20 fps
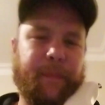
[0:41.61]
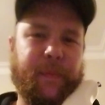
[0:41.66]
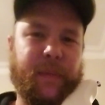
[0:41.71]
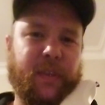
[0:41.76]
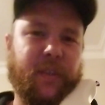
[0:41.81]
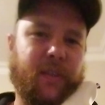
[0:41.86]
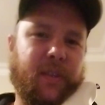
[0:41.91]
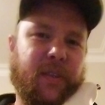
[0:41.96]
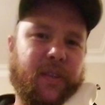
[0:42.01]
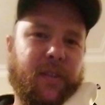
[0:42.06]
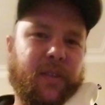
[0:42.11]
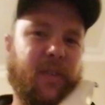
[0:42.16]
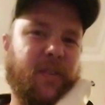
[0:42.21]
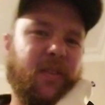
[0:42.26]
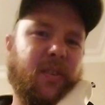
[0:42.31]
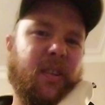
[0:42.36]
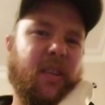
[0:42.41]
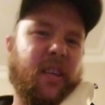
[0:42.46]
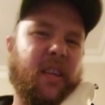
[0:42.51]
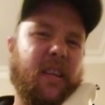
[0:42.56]
This
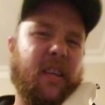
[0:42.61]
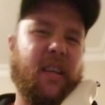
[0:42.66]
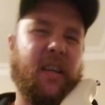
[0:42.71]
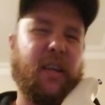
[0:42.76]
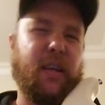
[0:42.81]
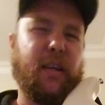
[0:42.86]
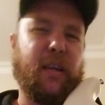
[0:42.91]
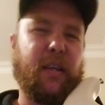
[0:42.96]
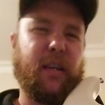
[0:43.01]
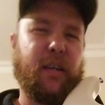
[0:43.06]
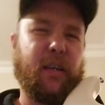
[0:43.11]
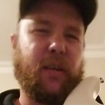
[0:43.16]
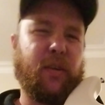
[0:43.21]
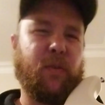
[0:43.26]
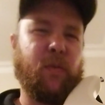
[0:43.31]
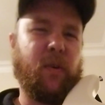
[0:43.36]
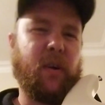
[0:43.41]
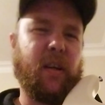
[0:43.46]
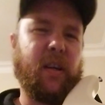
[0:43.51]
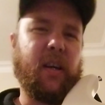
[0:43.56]
is
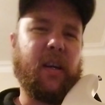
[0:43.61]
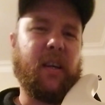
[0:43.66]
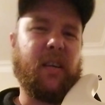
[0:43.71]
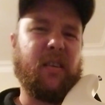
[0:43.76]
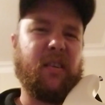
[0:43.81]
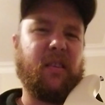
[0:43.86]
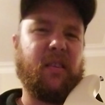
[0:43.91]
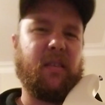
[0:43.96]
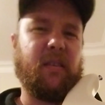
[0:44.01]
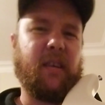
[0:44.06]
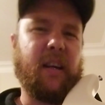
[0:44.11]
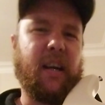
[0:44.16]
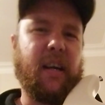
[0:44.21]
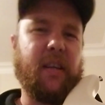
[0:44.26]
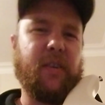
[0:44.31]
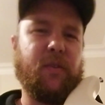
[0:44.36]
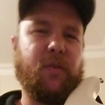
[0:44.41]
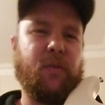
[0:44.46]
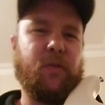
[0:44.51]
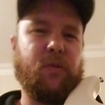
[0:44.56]
quite a
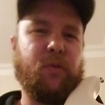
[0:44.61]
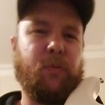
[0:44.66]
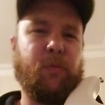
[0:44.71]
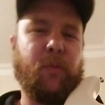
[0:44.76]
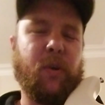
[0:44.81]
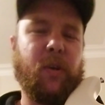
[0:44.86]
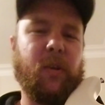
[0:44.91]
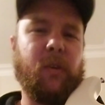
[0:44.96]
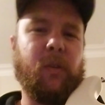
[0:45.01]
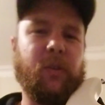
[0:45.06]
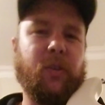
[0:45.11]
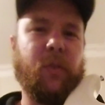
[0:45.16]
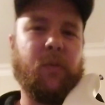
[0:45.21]
unusual model.